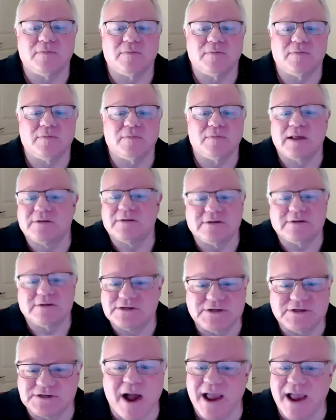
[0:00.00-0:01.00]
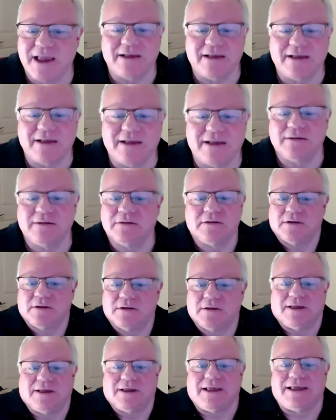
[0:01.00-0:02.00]
This is just my
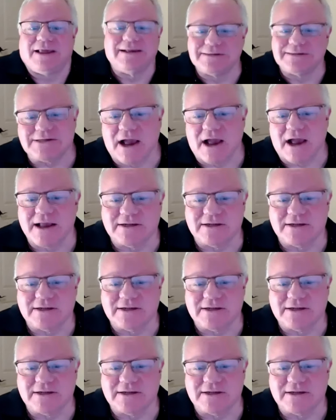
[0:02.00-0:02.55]
insights